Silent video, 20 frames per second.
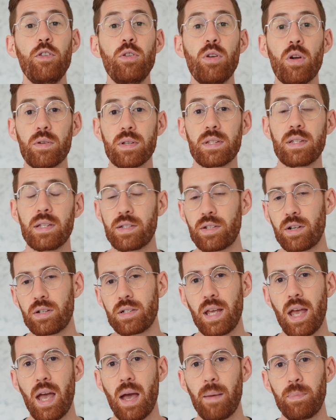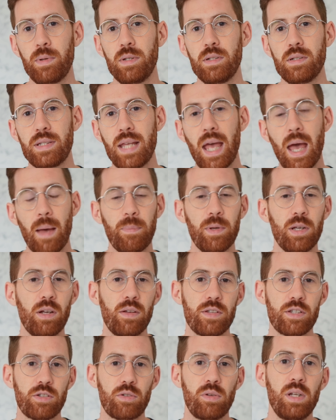you notice this start to happen, tapping
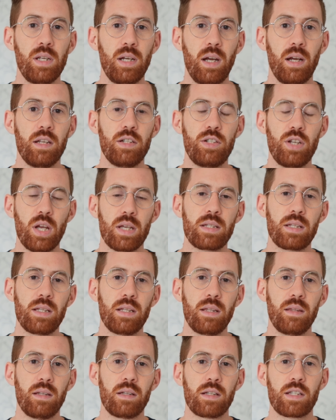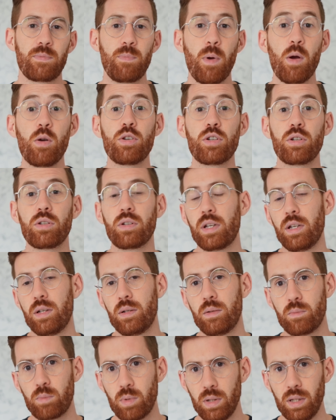on the screen and adjusting the exposure
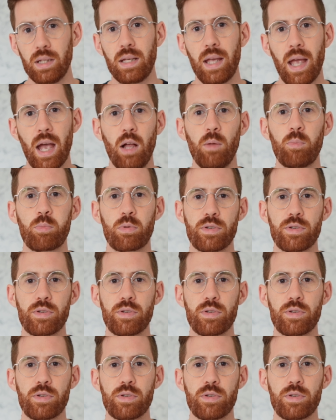can really help